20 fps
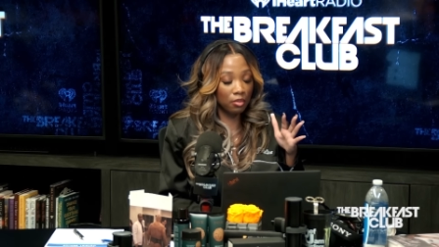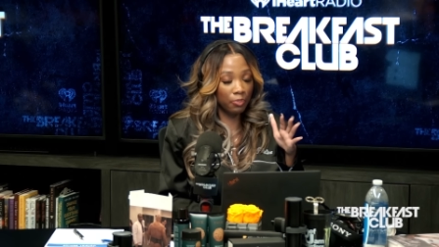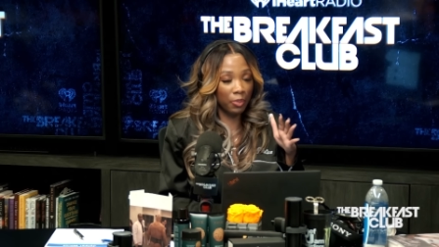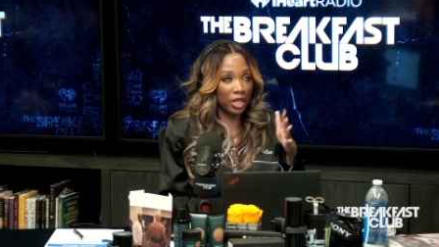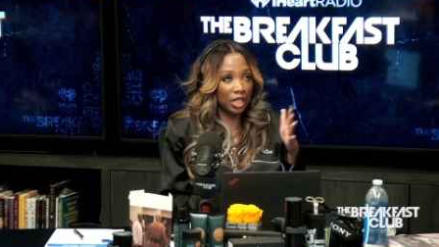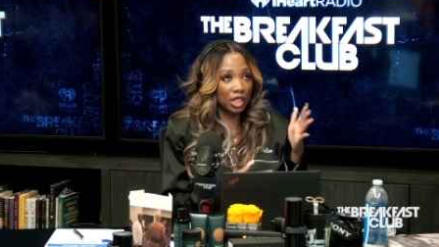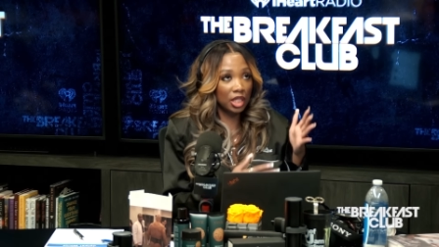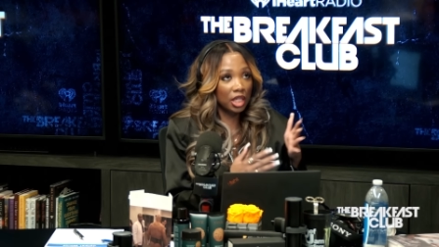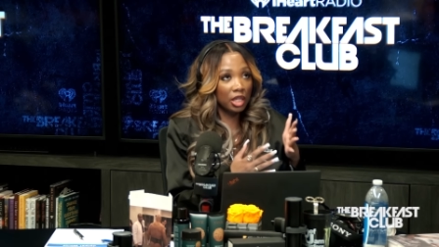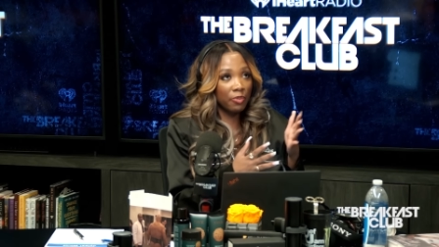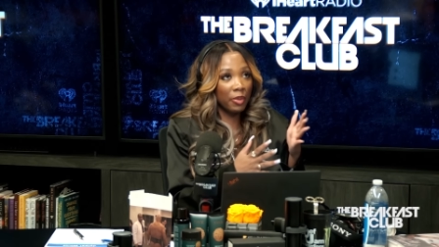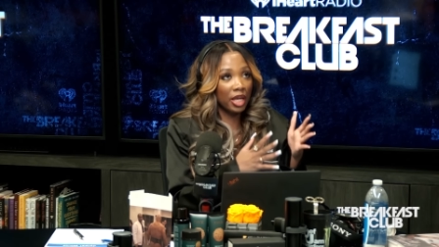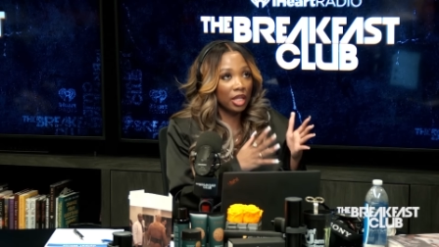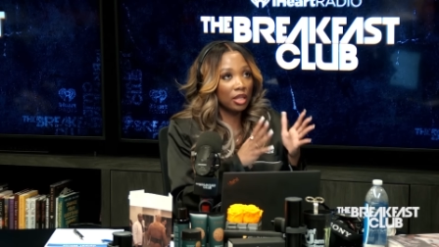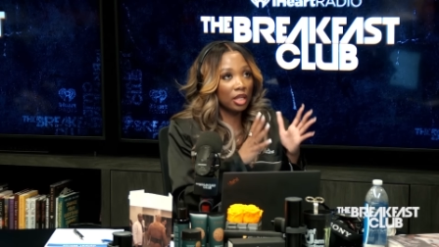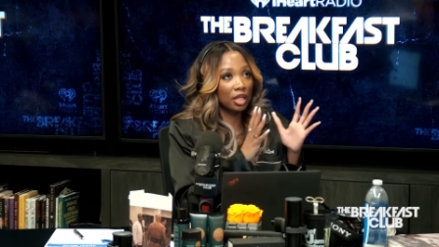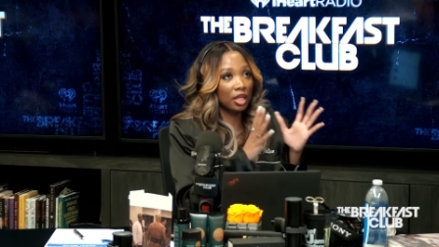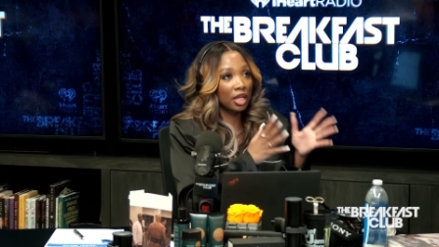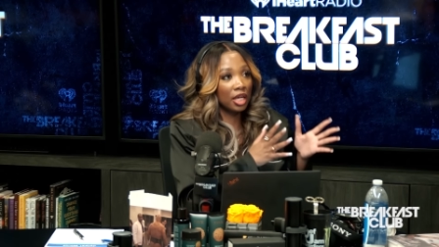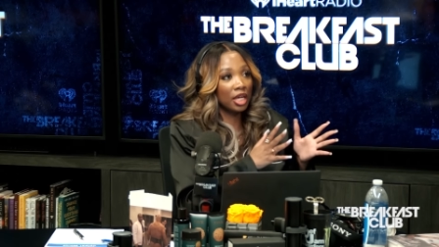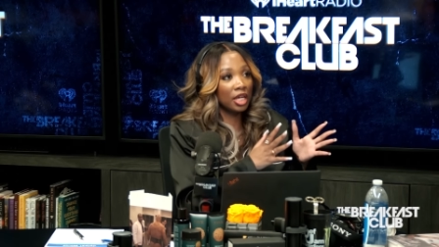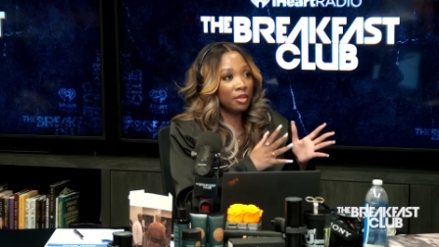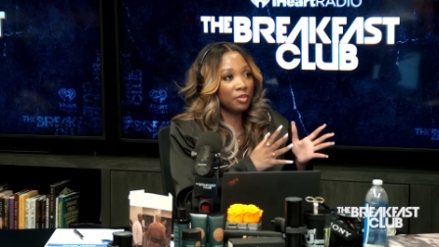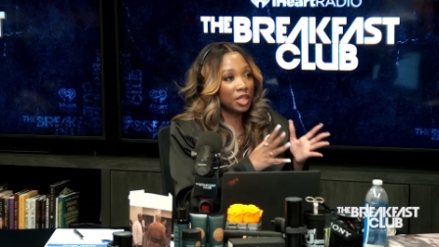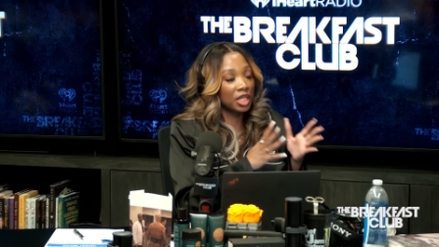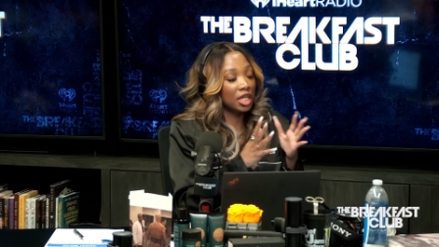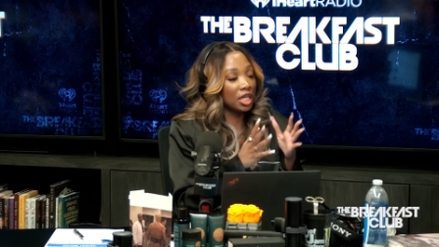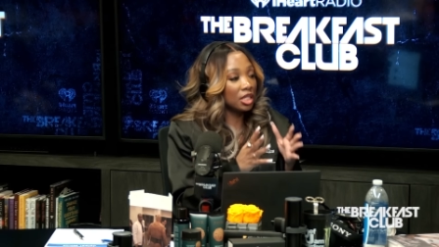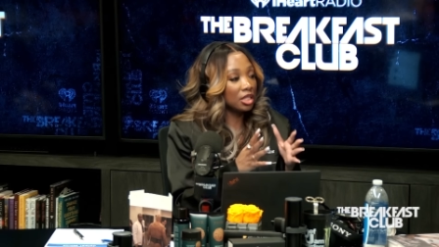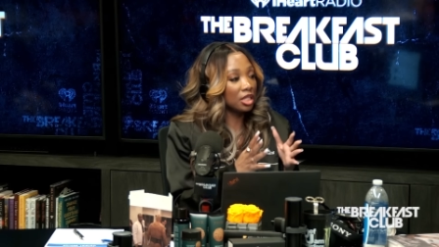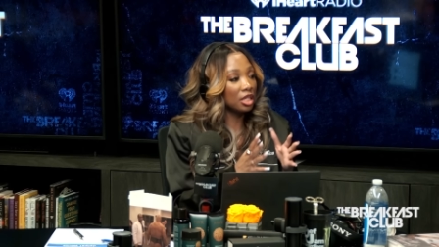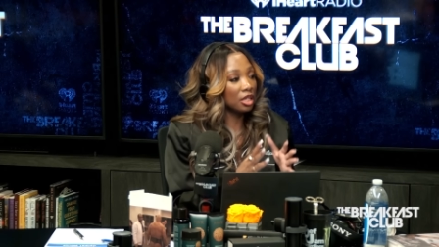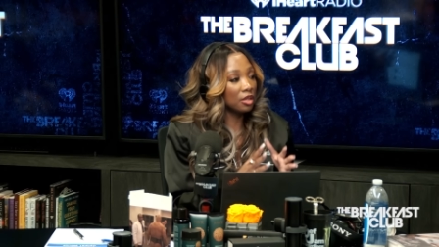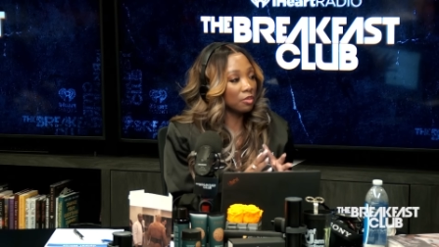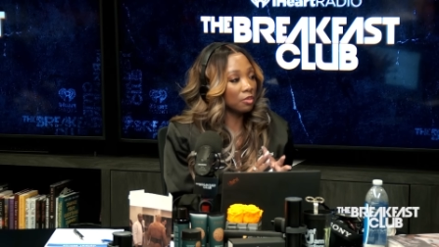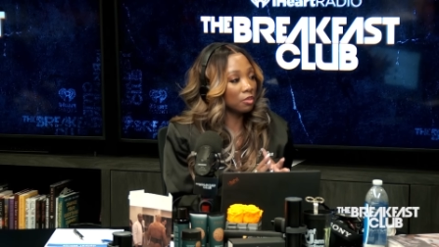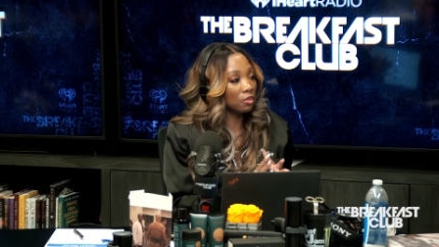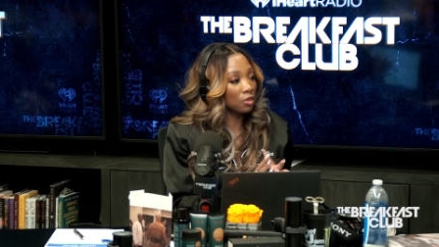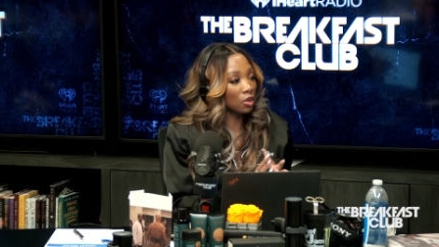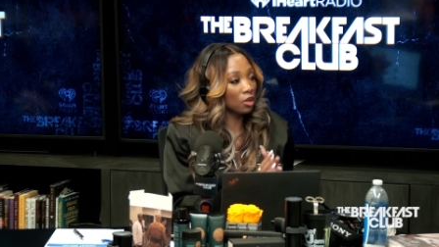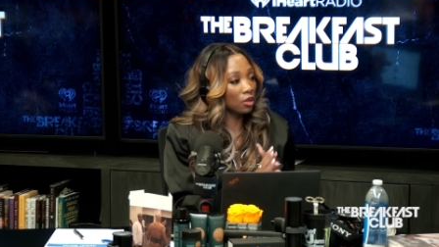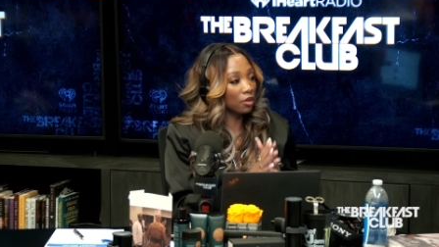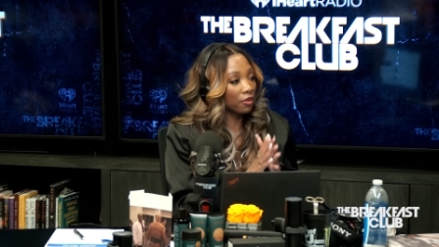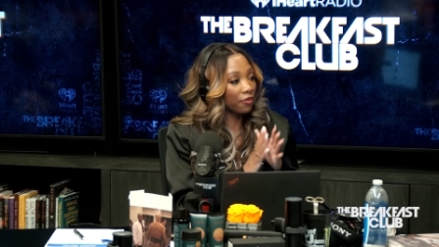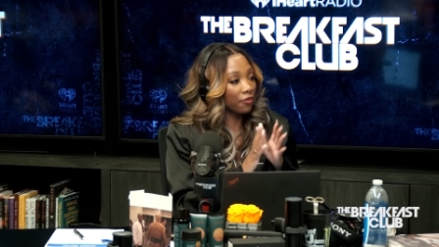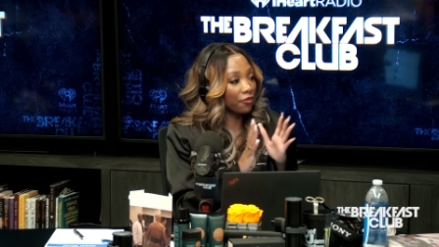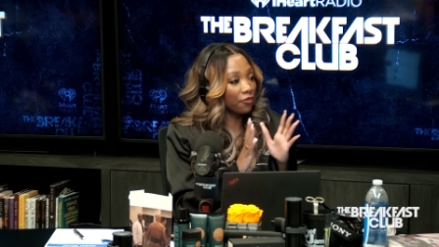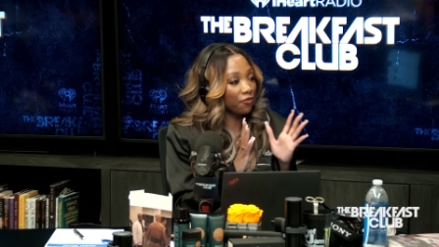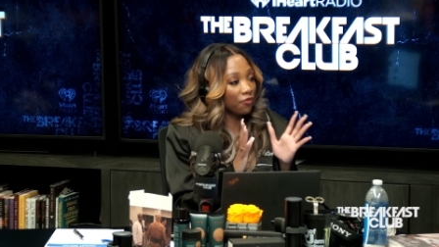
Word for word: basically make the claims against him look